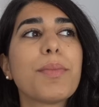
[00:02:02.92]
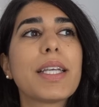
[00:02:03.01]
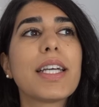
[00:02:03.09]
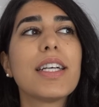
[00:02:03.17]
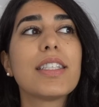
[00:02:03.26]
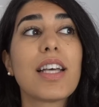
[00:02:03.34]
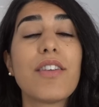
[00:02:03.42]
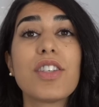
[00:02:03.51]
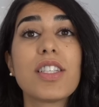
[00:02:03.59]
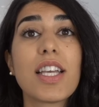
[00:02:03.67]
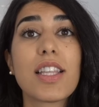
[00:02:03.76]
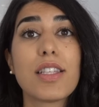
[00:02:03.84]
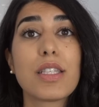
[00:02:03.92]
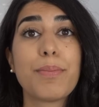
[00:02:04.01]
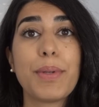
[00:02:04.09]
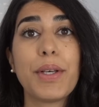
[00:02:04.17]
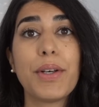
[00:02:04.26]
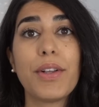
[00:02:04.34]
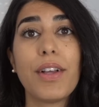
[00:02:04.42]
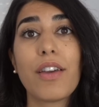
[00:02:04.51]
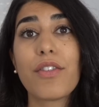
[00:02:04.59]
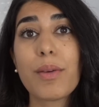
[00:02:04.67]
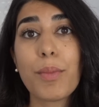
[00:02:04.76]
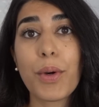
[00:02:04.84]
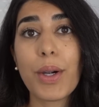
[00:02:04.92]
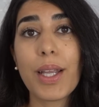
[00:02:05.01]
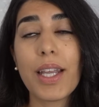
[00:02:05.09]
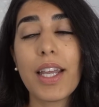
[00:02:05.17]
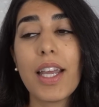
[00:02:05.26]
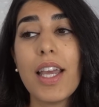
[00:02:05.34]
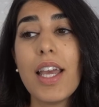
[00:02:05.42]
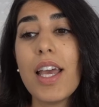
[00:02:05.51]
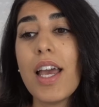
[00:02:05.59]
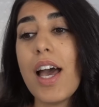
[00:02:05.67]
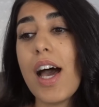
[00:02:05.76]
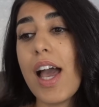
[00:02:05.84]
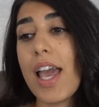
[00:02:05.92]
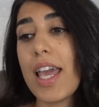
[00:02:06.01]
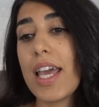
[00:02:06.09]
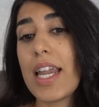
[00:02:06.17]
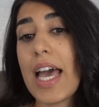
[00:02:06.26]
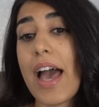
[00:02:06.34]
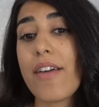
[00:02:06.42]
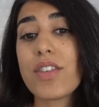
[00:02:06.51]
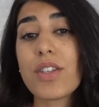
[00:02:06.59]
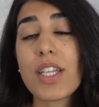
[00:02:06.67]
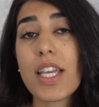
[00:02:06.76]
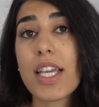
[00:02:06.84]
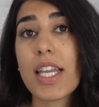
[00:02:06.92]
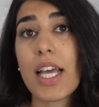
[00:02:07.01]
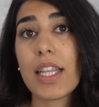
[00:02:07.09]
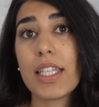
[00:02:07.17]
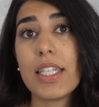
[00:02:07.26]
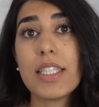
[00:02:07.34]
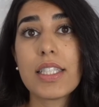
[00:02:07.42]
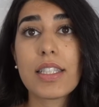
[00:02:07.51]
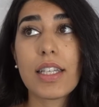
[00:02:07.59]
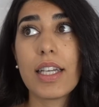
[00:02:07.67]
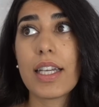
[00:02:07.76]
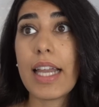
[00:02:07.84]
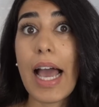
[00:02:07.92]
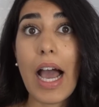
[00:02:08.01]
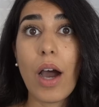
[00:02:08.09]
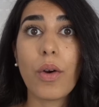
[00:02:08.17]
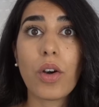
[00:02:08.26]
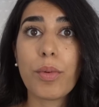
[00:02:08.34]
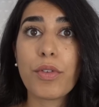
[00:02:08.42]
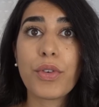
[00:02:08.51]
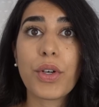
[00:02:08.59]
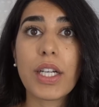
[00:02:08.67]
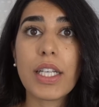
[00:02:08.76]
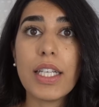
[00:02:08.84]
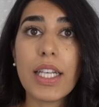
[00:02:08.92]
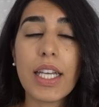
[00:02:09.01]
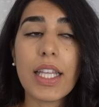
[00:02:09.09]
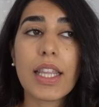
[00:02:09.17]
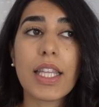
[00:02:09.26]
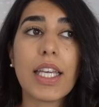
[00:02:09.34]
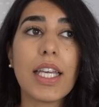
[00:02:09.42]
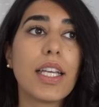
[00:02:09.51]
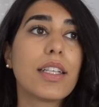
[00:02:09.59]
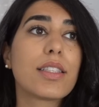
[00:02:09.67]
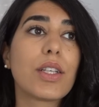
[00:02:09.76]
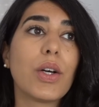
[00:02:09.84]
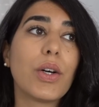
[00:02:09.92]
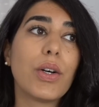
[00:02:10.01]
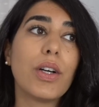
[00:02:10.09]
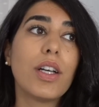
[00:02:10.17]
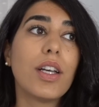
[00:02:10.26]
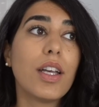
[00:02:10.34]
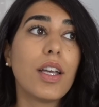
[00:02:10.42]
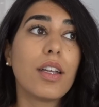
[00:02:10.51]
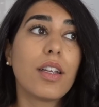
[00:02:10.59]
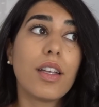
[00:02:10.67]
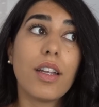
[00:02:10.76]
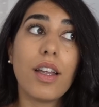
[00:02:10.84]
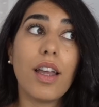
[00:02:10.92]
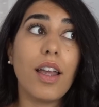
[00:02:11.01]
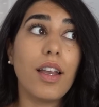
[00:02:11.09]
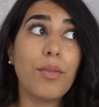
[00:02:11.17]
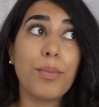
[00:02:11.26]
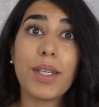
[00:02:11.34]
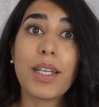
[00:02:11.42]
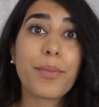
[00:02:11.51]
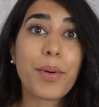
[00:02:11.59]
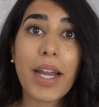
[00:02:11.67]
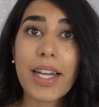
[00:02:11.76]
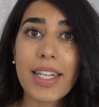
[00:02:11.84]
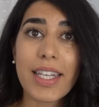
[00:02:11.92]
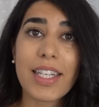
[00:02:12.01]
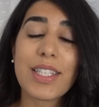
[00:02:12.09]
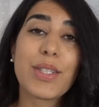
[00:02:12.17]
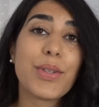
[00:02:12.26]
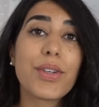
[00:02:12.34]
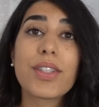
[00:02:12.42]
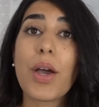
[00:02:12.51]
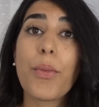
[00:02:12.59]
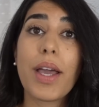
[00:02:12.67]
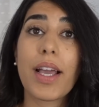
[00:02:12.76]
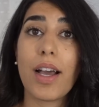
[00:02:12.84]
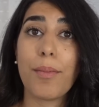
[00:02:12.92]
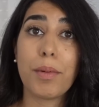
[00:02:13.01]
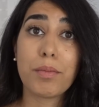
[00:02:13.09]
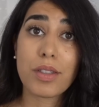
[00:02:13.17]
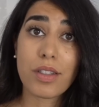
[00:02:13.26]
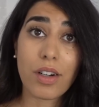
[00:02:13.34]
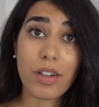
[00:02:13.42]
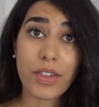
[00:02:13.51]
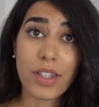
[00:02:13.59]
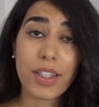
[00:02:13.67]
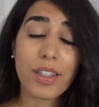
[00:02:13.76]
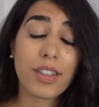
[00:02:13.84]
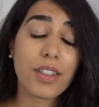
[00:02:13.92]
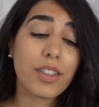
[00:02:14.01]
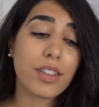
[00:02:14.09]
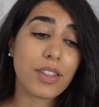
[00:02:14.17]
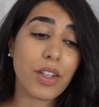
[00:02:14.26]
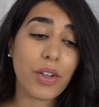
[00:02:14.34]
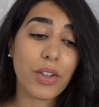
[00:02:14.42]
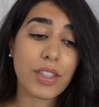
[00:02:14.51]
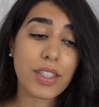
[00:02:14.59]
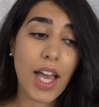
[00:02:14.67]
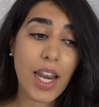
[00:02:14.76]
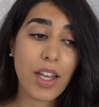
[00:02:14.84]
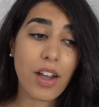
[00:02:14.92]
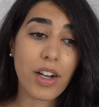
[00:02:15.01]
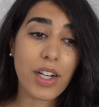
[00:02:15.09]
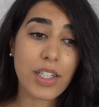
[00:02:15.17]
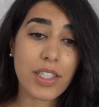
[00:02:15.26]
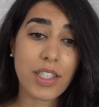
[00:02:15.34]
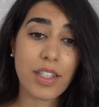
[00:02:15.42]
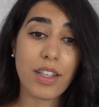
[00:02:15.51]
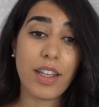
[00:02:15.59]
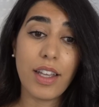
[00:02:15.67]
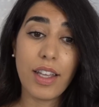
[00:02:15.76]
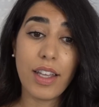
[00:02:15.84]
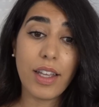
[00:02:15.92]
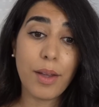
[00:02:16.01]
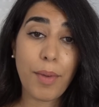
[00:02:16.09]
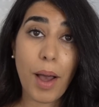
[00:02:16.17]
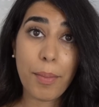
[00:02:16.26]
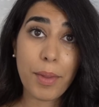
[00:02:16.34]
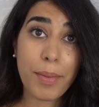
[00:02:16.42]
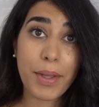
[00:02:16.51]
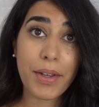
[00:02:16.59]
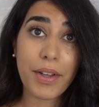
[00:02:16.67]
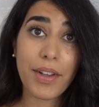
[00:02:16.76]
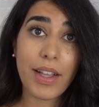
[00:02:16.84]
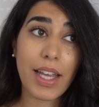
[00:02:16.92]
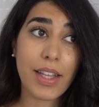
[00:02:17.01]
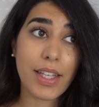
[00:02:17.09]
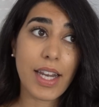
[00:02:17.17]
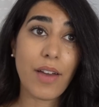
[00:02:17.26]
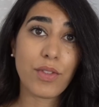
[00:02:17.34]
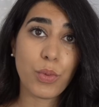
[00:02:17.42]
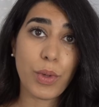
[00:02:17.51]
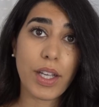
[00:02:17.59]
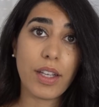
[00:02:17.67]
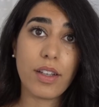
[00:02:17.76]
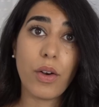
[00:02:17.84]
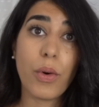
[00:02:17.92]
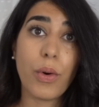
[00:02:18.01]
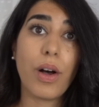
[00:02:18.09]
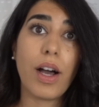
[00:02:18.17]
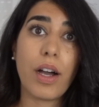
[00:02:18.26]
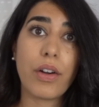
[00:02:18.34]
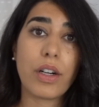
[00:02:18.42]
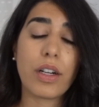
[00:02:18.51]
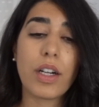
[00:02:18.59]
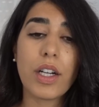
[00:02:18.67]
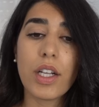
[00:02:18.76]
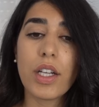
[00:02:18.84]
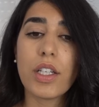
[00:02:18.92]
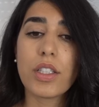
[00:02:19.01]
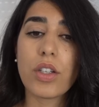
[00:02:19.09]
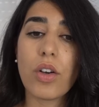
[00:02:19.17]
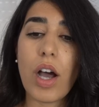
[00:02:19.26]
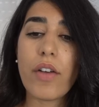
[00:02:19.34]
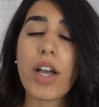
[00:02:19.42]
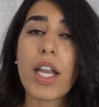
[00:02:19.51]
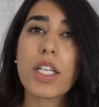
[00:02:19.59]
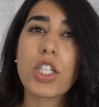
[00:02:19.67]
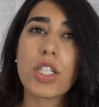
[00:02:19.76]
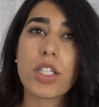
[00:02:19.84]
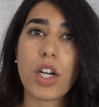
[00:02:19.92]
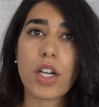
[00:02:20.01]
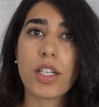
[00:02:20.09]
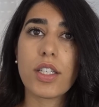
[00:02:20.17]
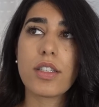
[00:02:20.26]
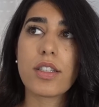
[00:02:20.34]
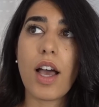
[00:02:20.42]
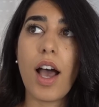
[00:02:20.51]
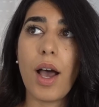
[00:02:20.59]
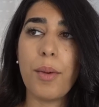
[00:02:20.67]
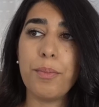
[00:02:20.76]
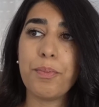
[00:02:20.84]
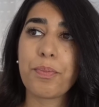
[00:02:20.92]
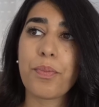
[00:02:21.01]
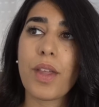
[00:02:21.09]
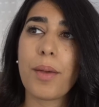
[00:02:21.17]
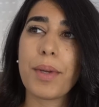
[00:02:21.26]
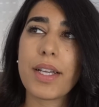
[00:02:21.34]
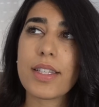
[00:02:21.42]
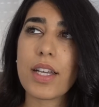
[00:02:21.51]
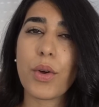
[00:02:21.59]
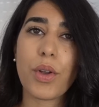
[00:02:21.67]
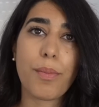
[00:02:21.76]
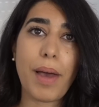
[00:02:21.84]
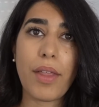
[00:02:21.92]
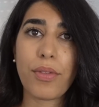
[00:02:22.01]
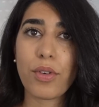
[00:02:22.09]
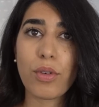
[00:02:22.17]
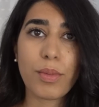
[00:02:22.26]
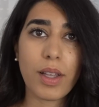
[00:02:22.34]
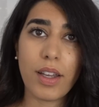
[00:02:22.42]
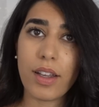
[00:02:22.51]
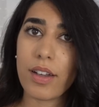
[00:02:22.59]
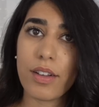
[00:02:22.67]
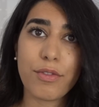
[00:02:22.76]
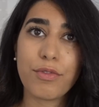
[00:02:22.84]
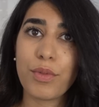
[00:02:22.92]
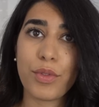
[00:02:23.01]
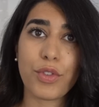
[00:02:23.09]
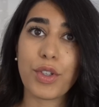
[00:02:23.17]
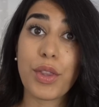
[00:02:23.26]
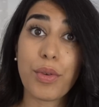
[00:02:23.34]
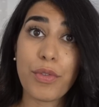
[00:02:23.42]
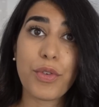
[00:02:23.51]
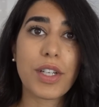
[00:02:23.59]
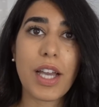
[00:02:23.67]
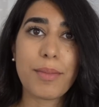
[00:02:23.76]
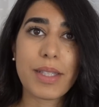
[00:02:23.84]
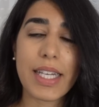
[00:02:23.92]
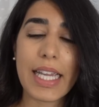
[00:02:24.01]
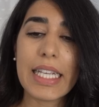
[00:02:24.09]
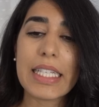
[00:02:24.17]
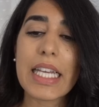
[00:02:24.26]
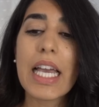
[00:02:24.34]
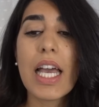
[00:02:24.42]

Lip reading: because I have to take this pill every morning, and I have to take it at least like an hour before I eat anything. And being pregnant, as soon as I wake up, I'm starving. So it's kind of hard to pop the pill and then have to wait a whole hour. So I've kind of just started, because I go to the bathroom like 3-4 times a night.